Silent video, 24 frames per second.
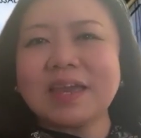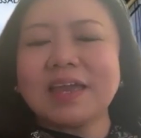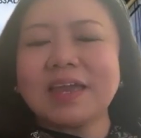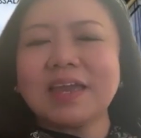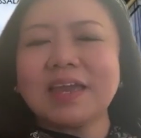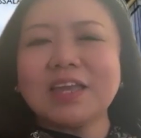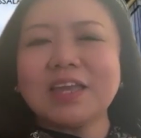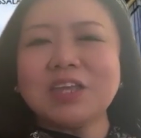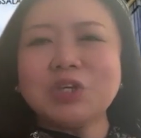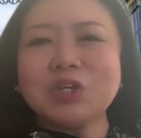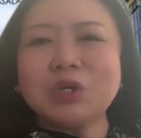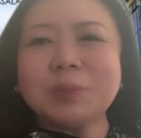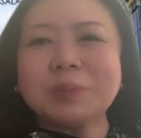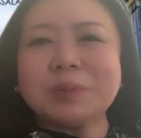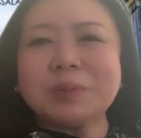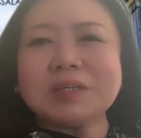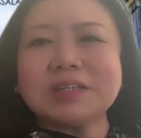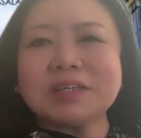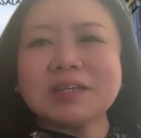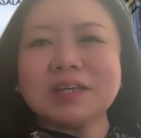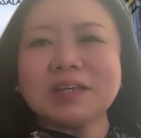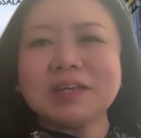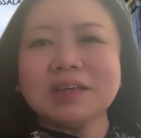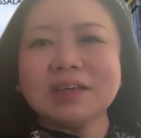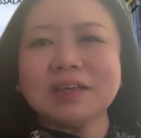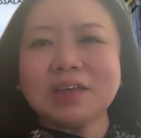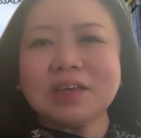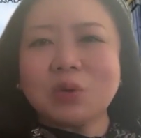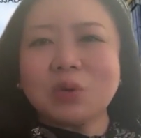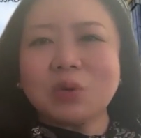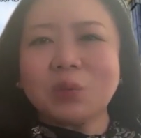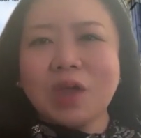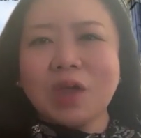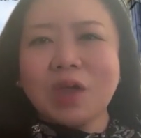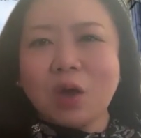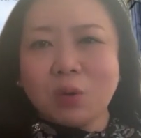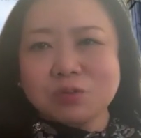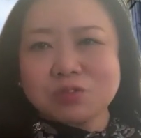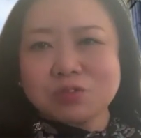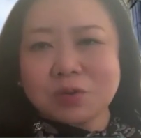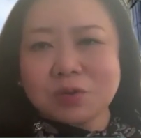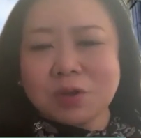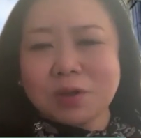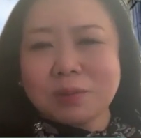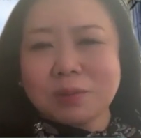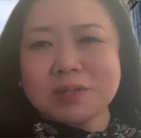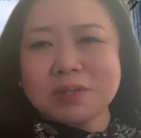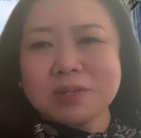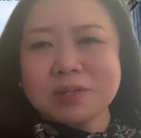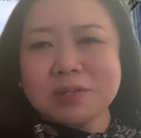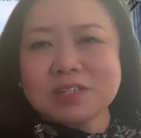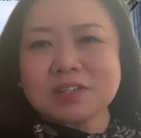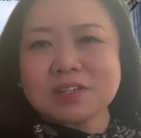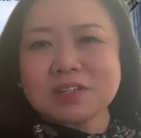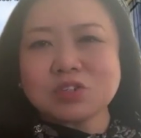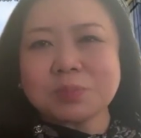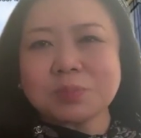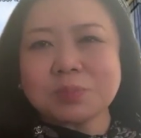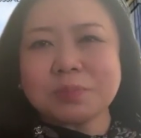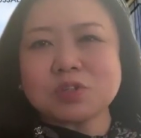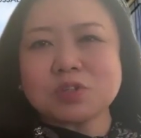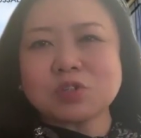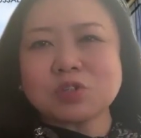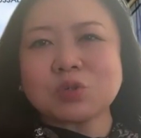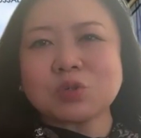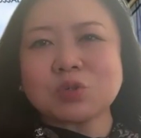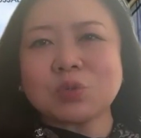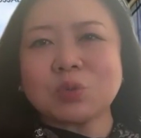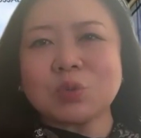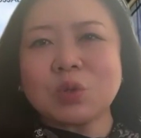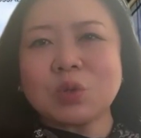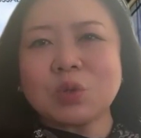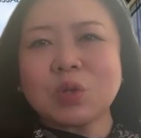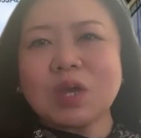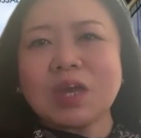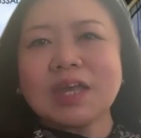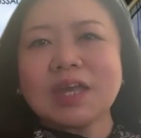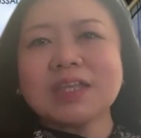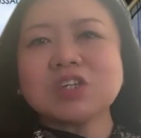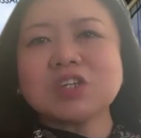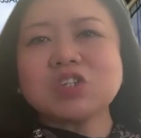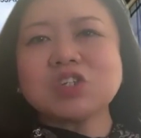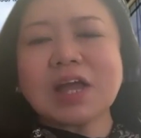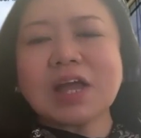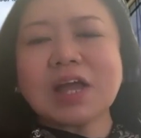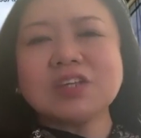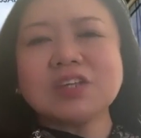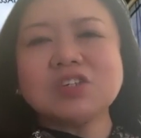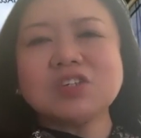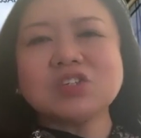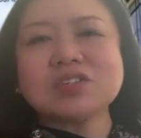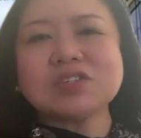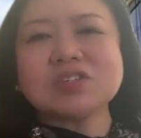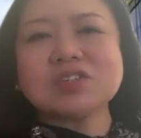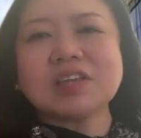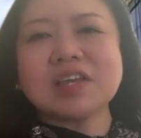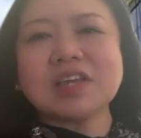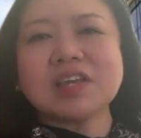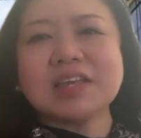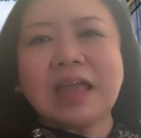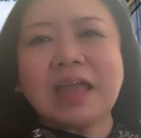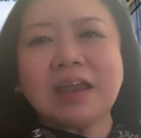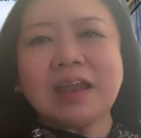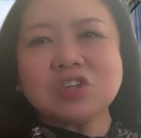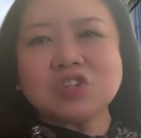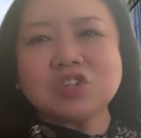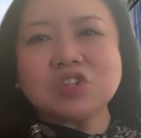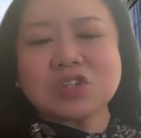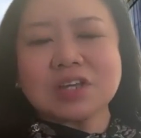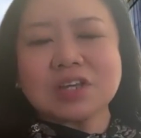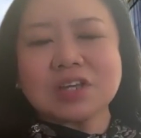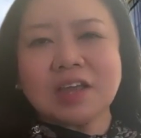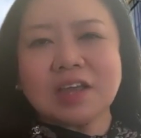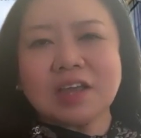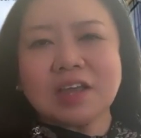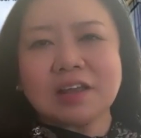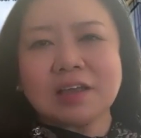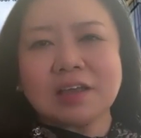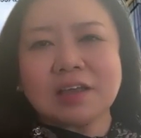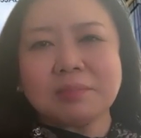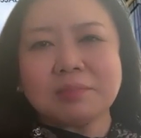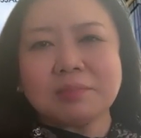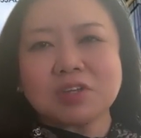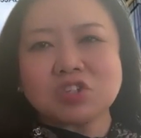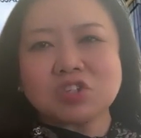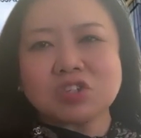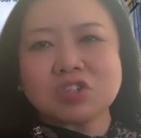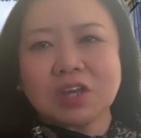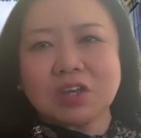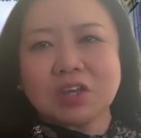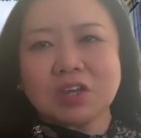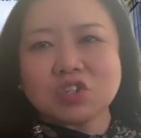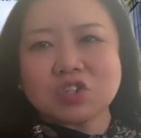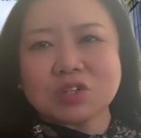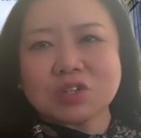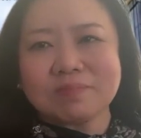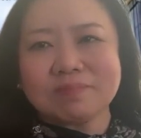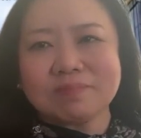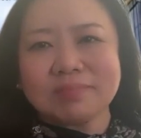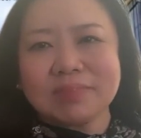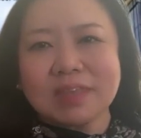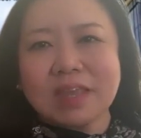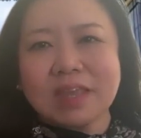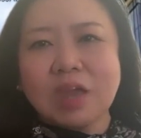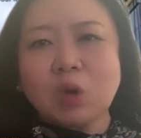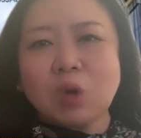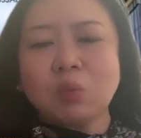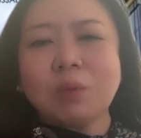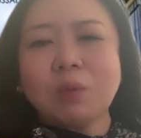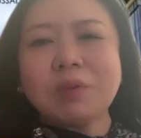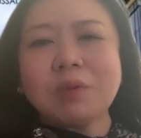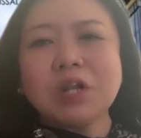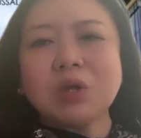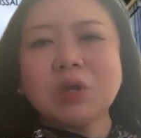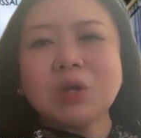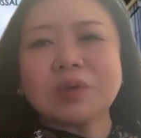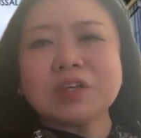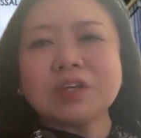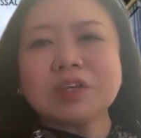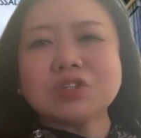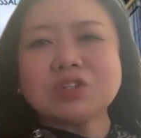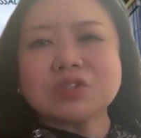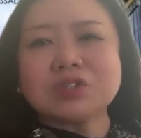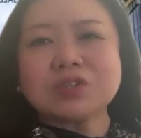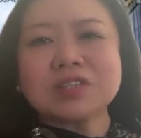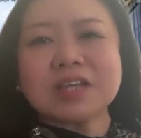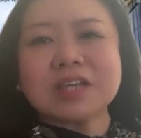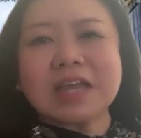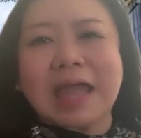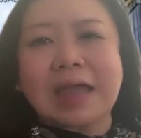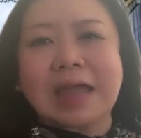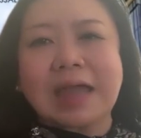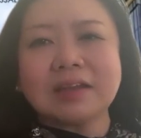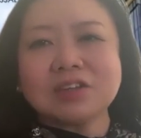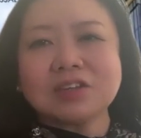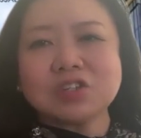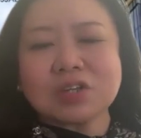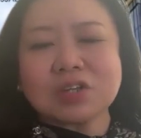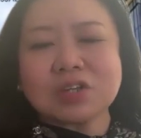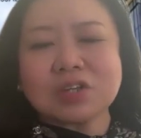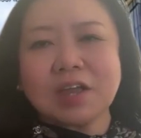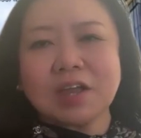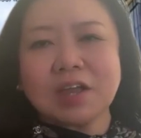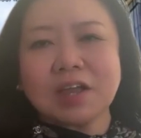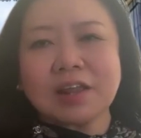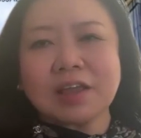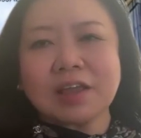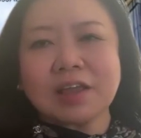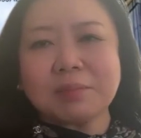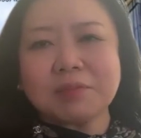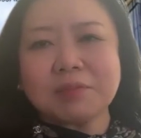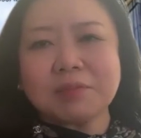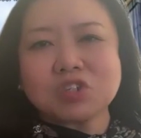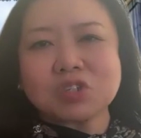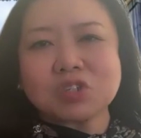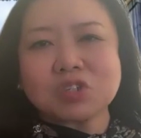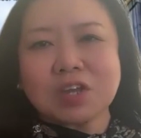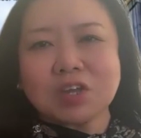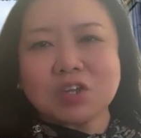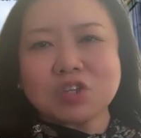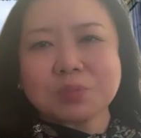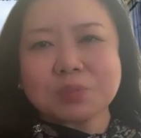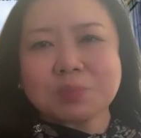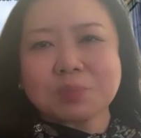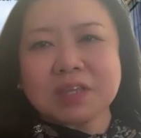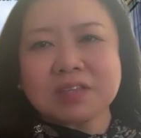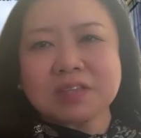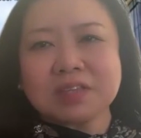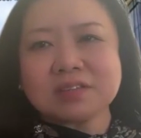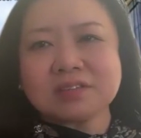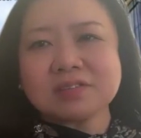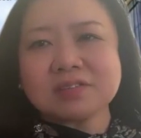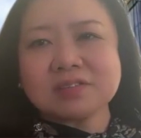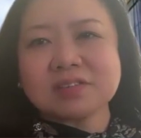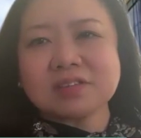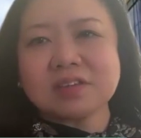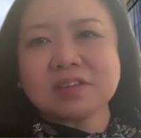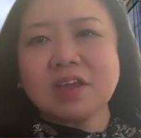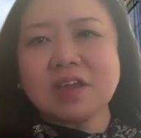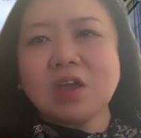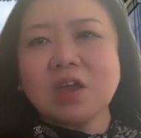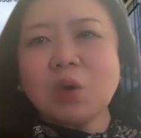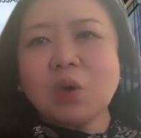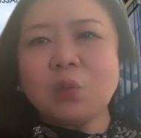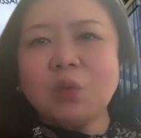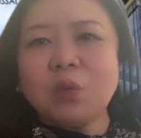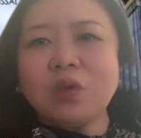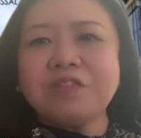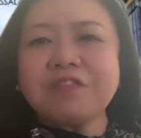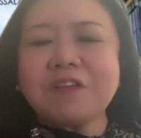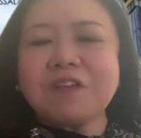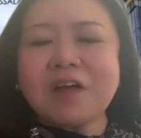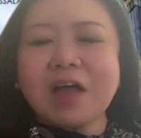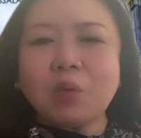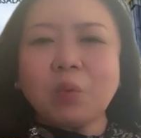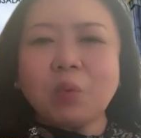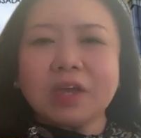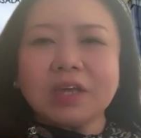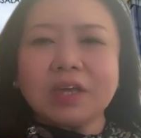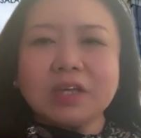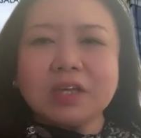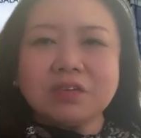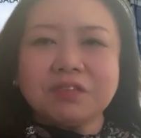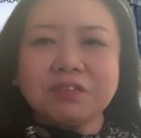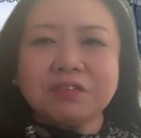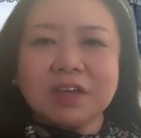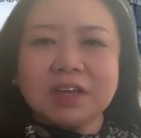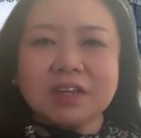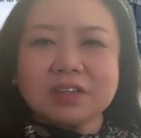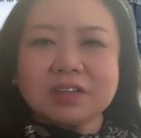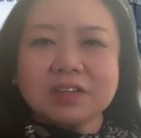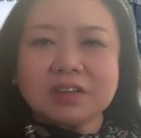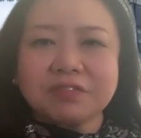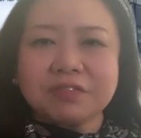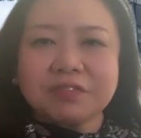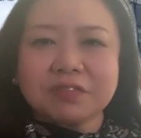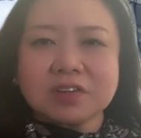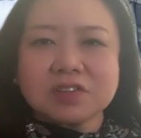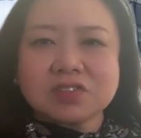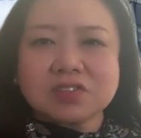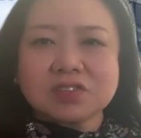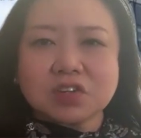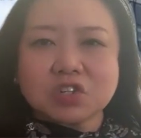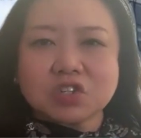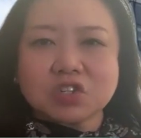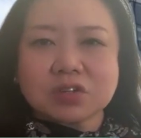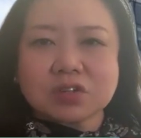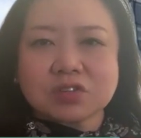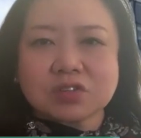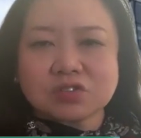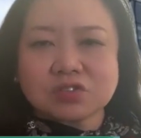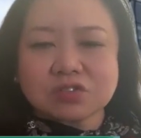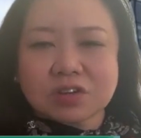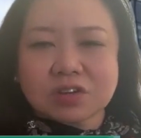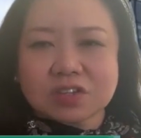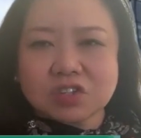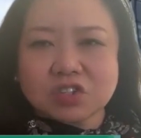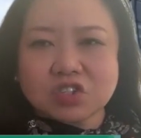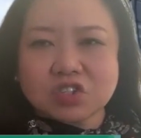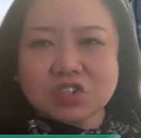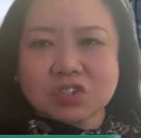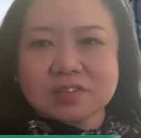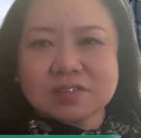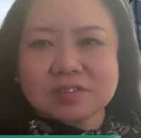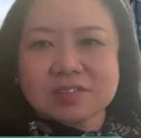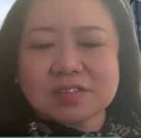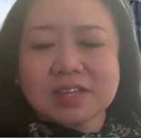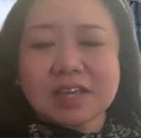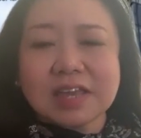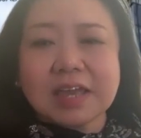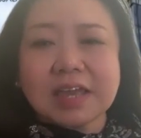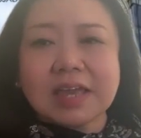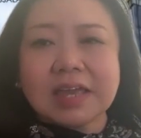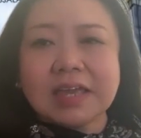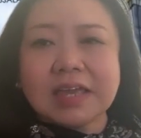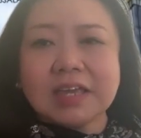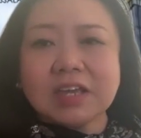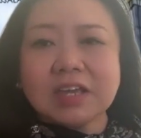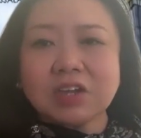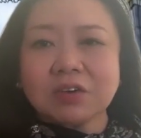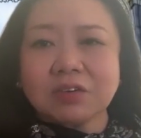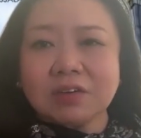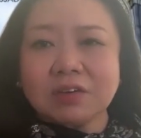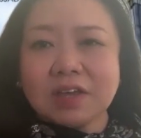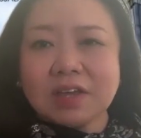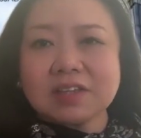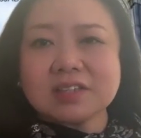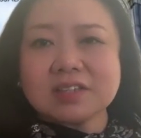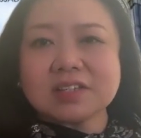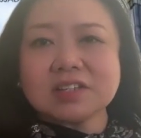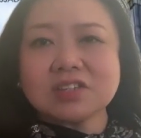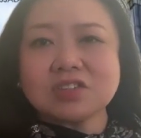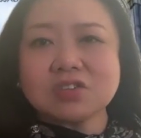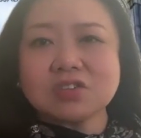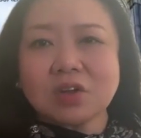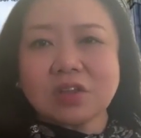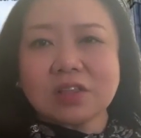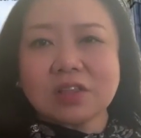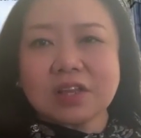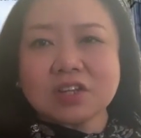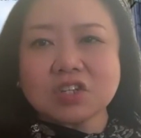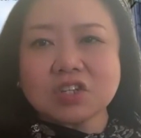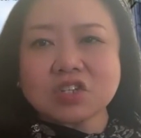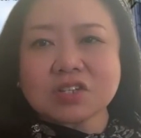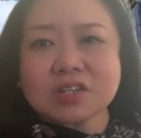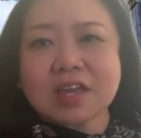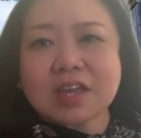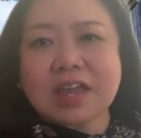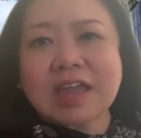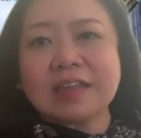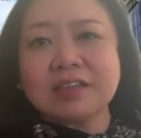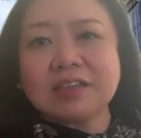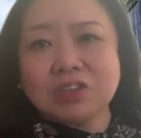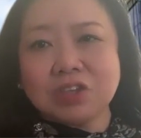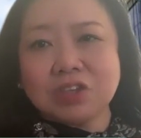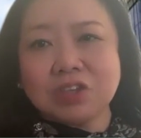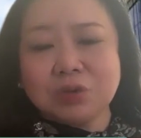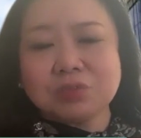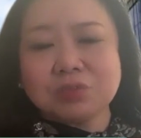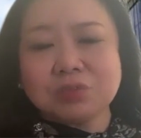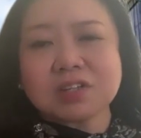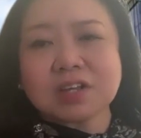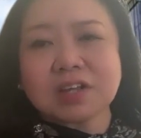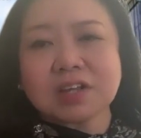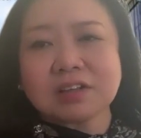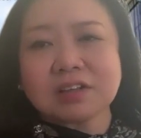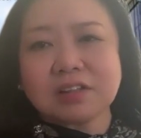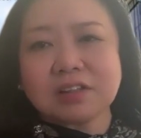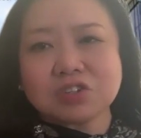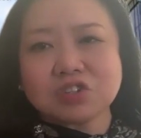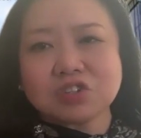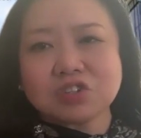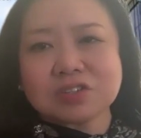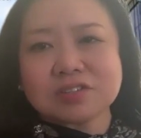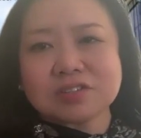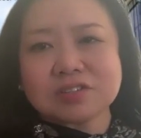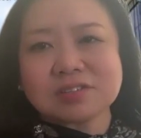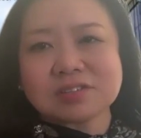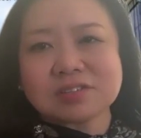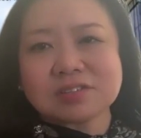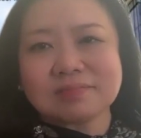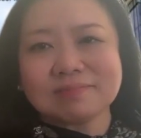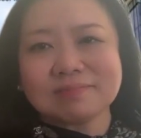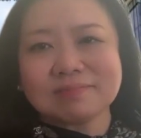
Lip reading: In UBD, we are also committed to pursue the challenges in energy and climate change. We will look into the energy and climate change matters with our innovative research strategies in creating knowledge and new technologies.